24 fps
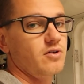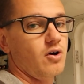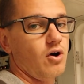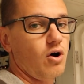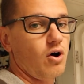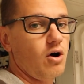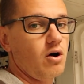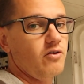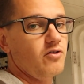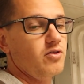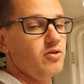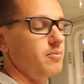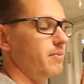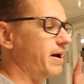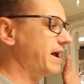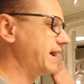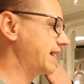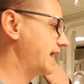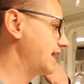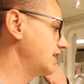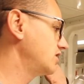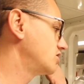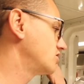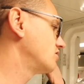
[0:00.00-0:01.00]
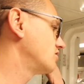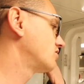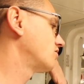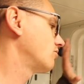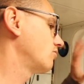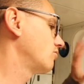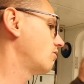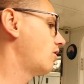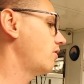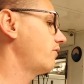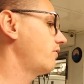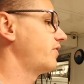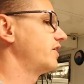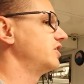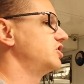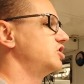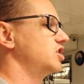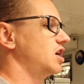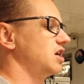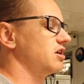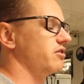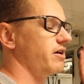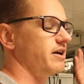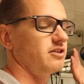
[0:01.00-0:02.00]
are off, the main engines are off, the
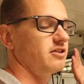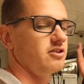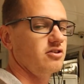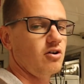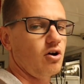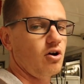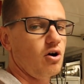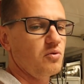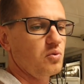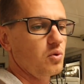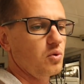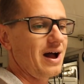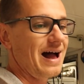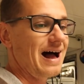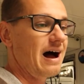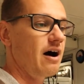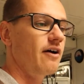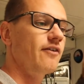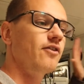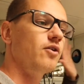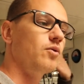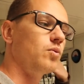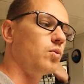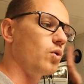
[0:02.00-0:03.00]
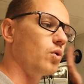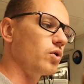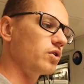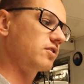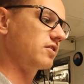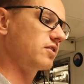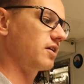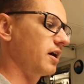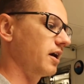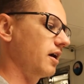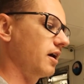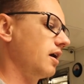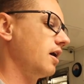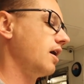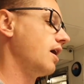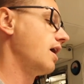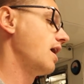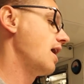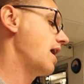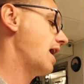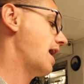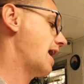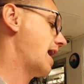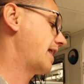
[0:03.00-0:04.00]
generators are off, we're out of the water.
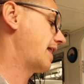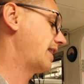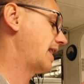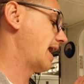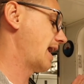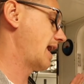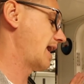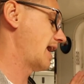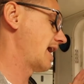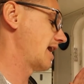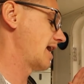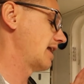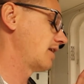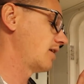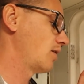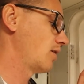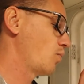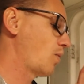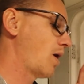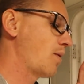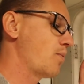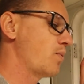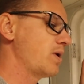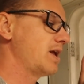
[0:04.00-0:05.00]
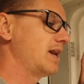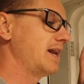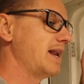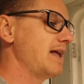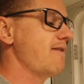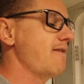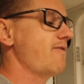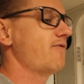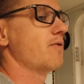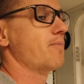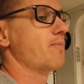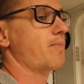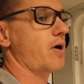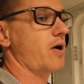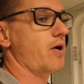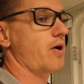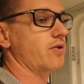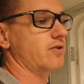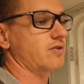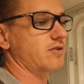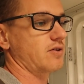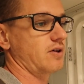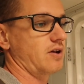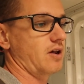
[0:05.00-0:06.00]
And then when we leave the
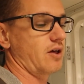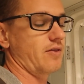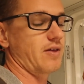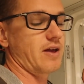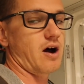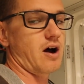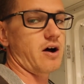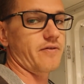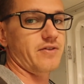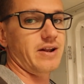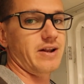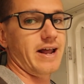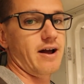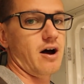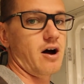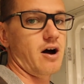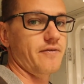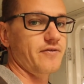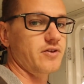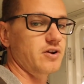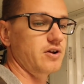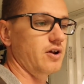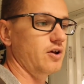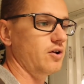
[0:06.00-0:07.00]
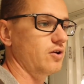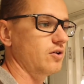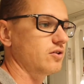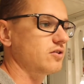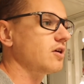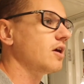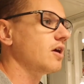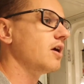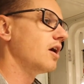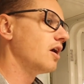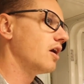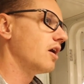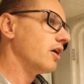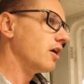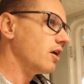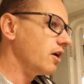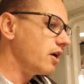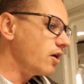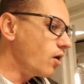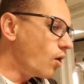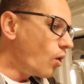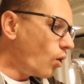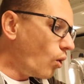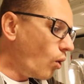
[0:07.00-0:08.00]
boat, you know, the late afternoons,
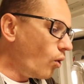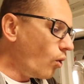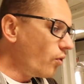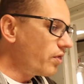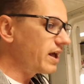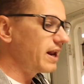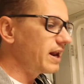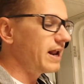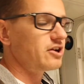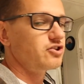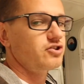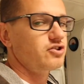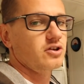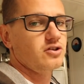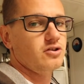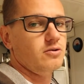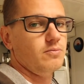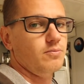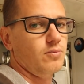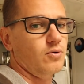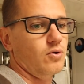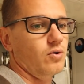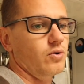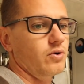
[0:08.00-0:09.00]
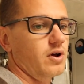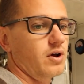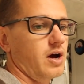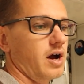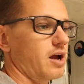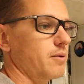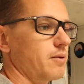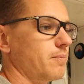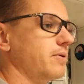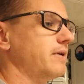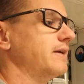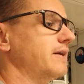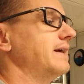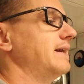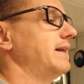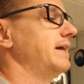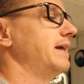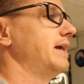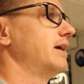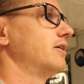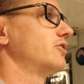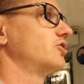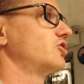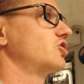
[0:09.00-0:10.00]
all the electrics on board are
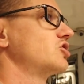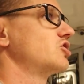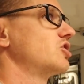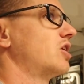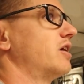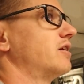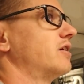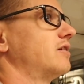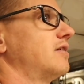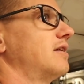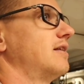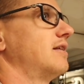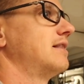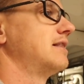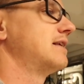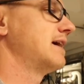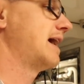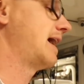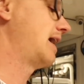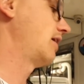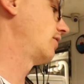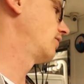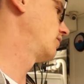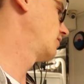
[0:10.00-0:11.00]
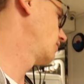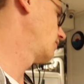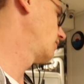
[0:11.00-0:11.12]
completely shut down.